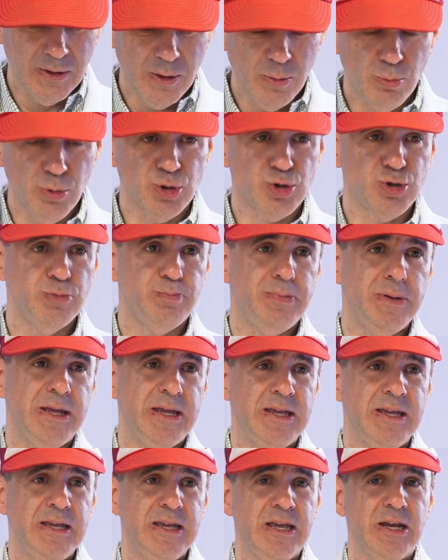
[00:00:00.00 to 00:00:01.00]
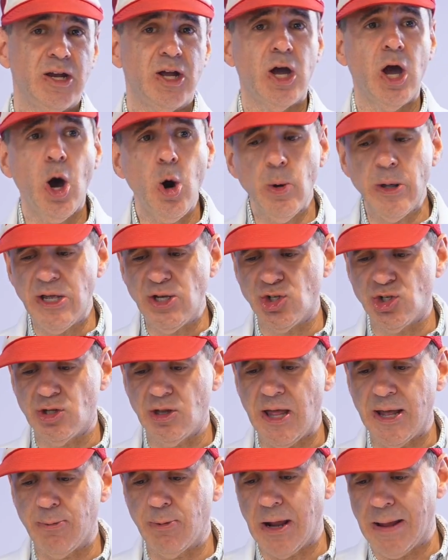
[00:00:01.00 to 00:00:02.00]
which would be in cohesion.
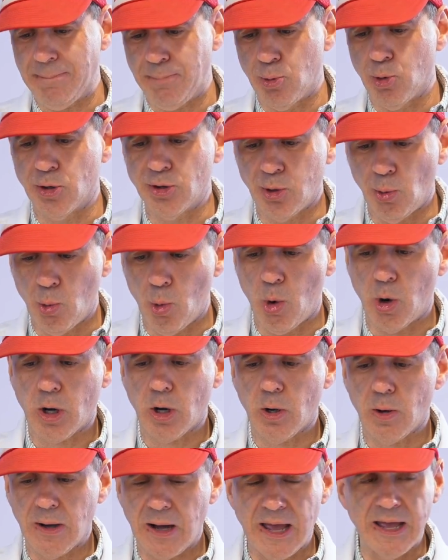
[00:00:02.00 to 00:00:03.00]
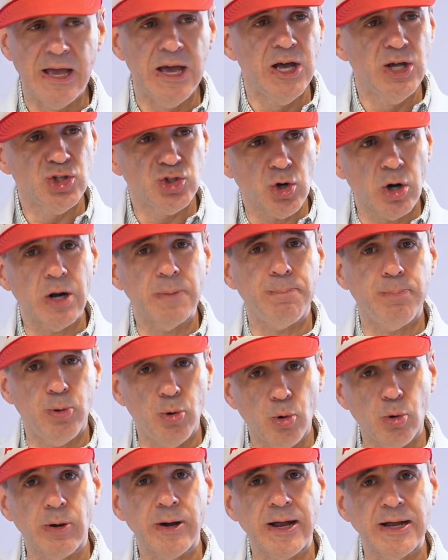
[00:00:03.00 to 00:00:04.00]
Like when I poured the water and I started
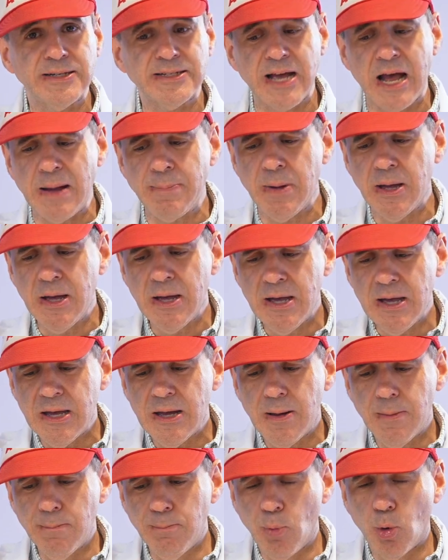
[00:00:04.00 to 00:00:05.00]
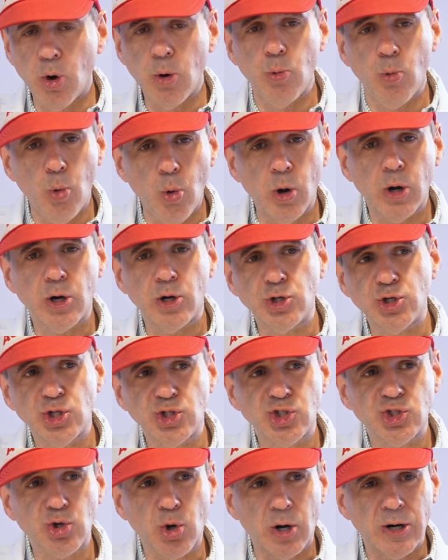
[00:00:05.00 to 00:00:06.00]
pouring on top, more water
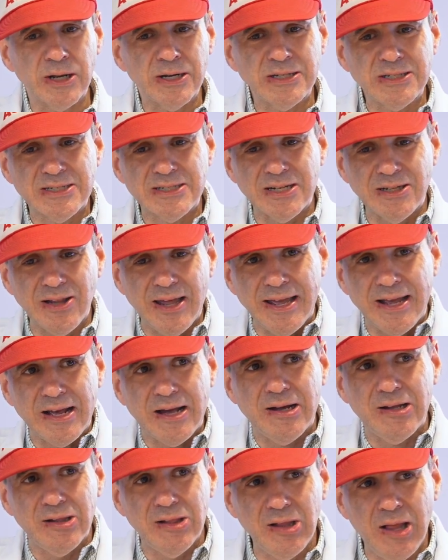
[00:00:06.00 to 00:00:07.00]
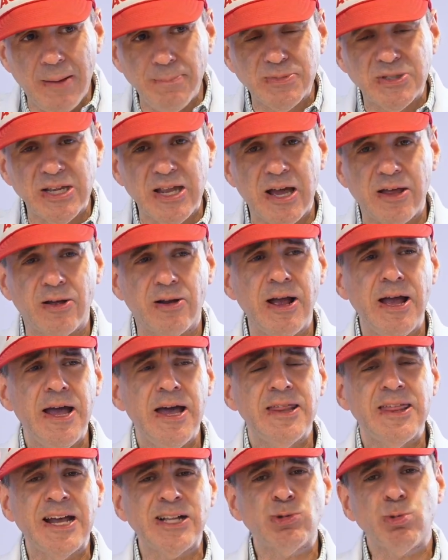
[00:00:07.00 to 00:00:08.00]
just started to like clump together.
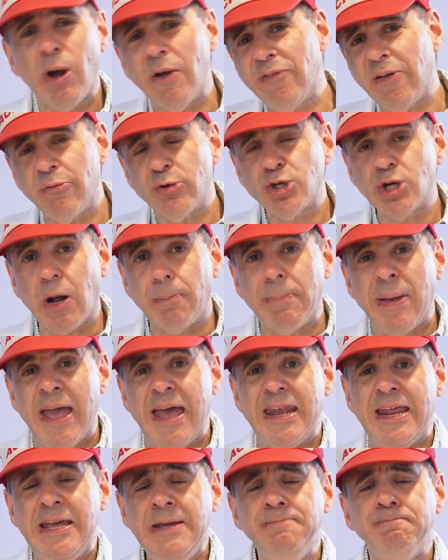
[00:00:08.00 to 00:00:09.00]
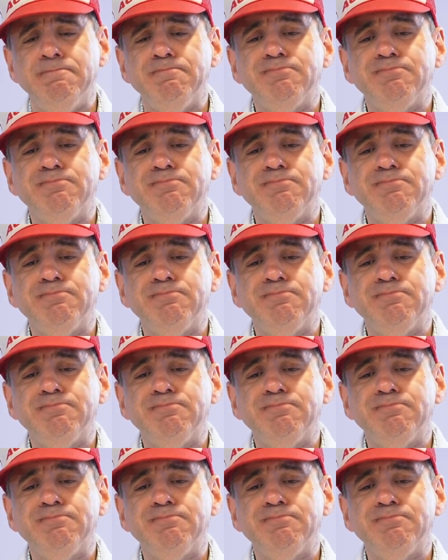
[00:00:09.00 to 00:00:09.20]
That's why if you ever took a penny